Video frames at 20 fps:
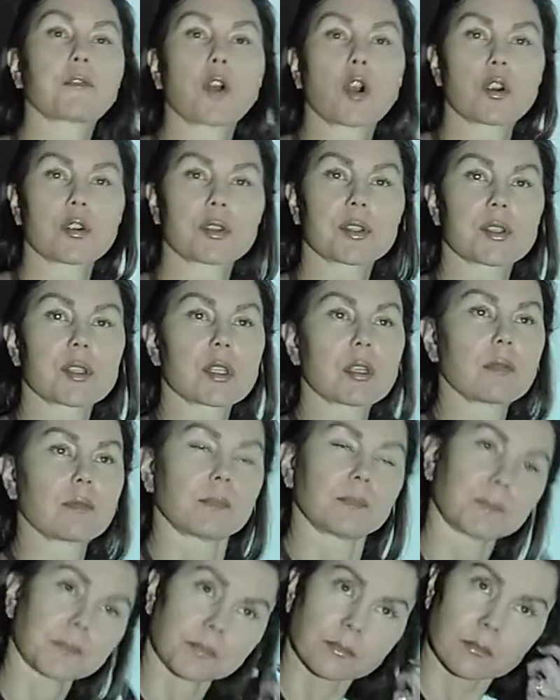first.
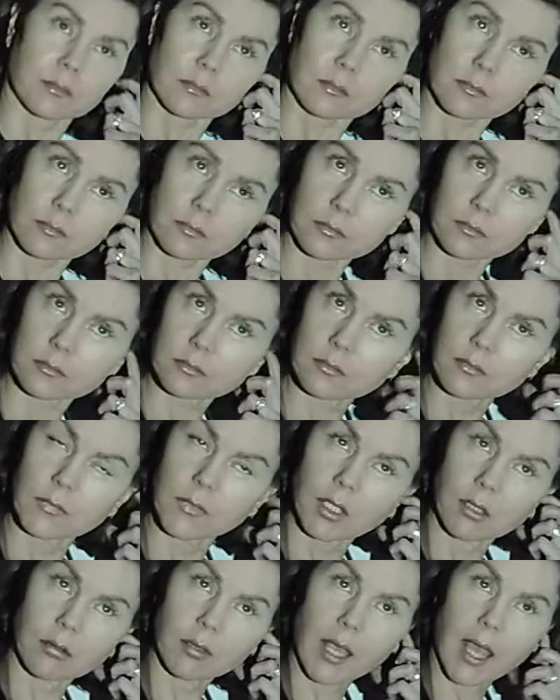
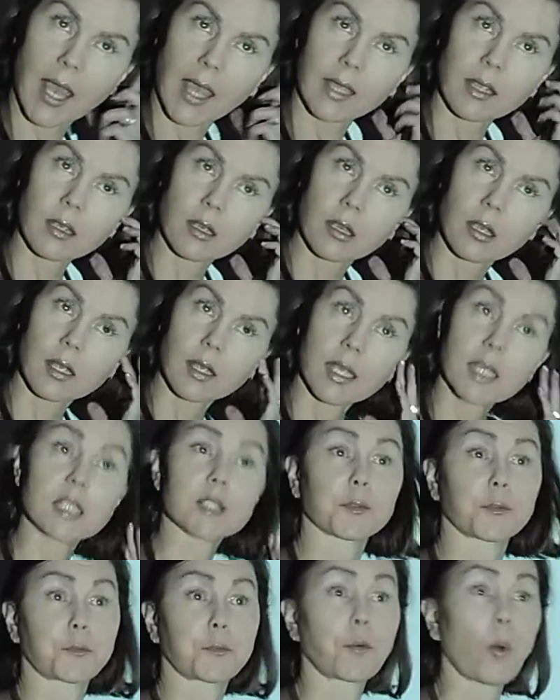Okay?
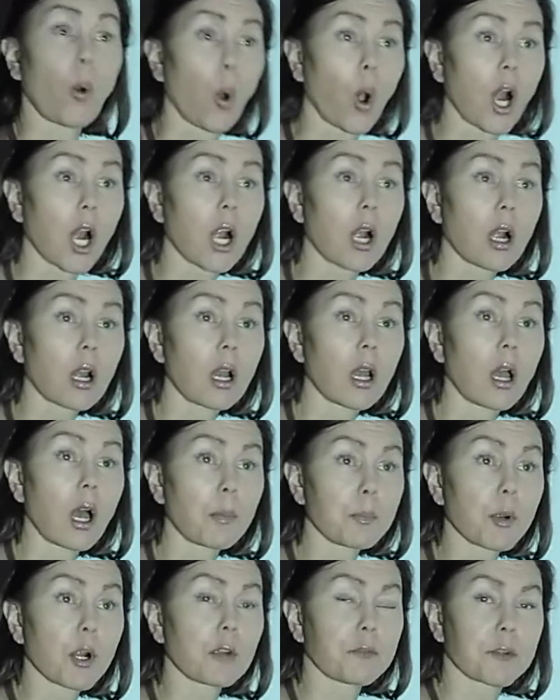Is 4
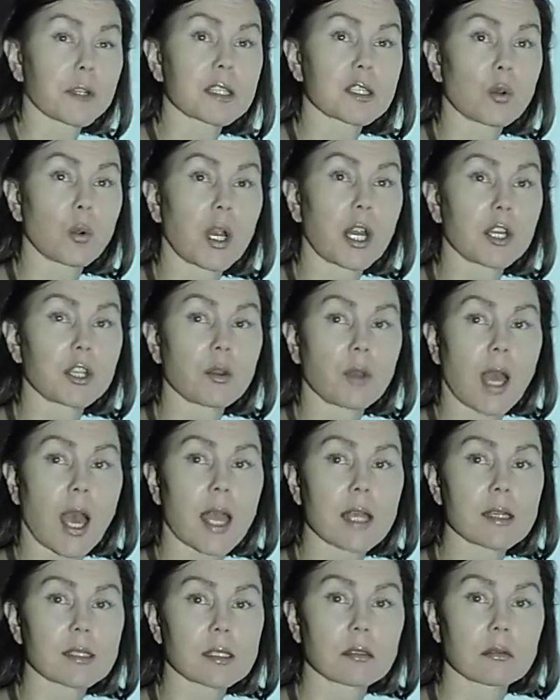a perfect square, you
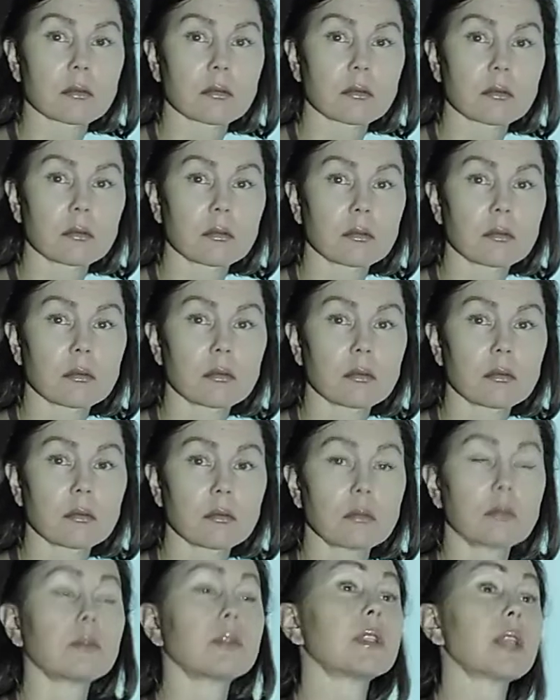guys?
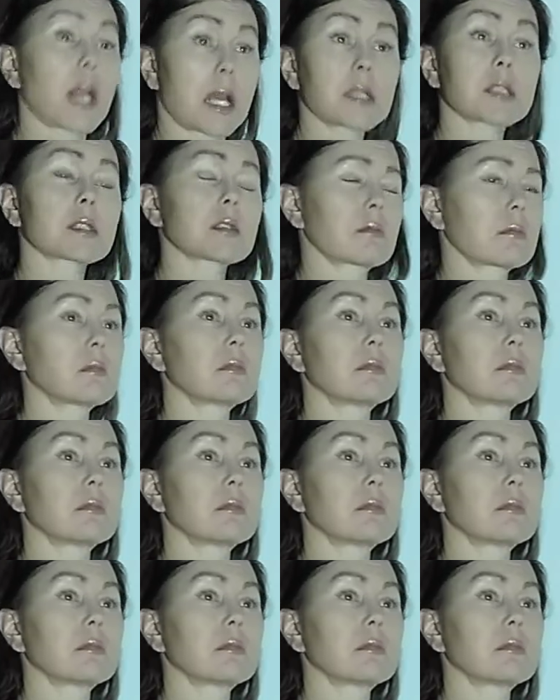Yes?